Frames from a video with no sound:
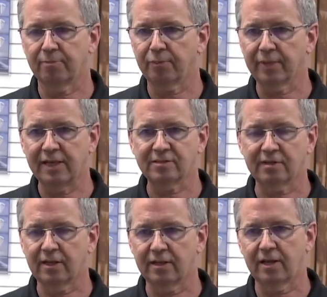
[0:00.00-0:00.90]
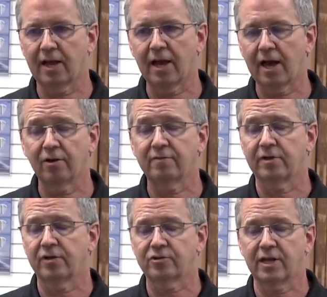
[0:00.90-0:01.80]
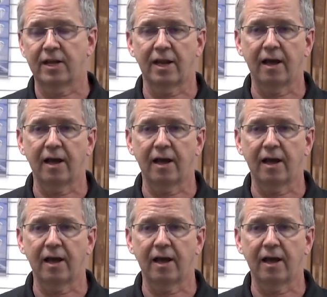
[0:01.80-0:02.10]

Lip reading: the place that I don't even understand it.